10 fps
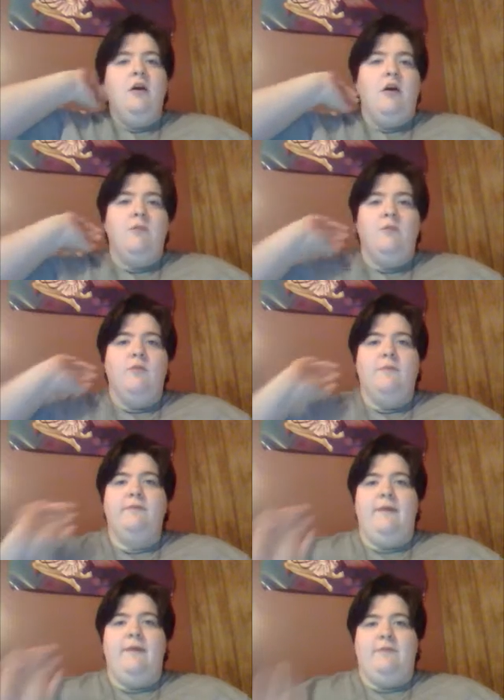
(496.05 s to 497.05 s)
are more
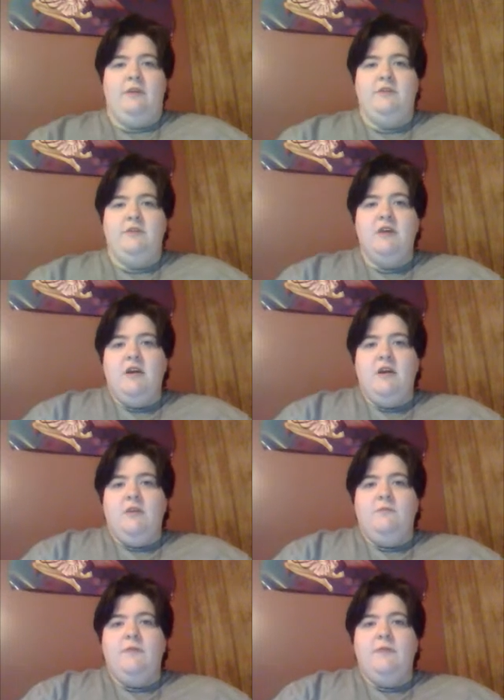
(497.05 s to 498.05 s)
prevalent,
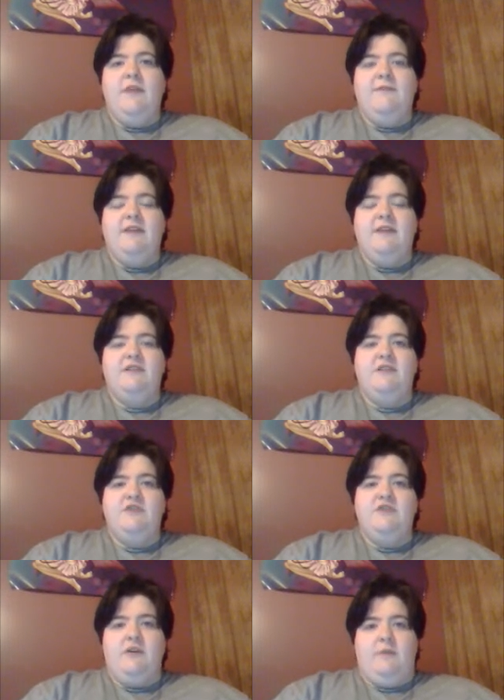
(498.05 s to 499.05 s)
invest in a
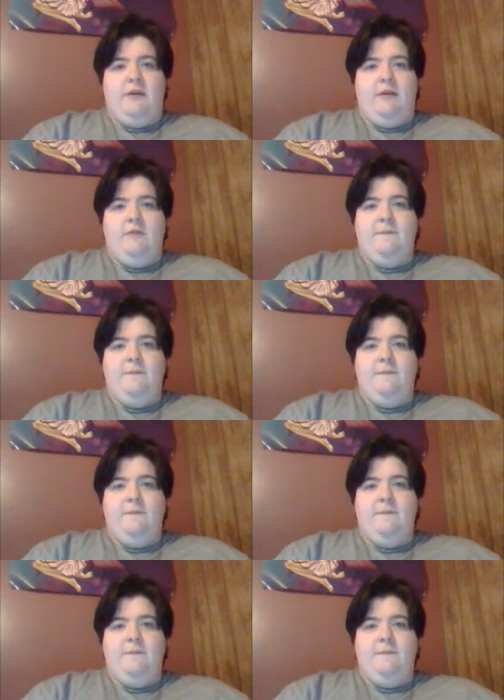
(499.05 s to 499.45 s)
generator.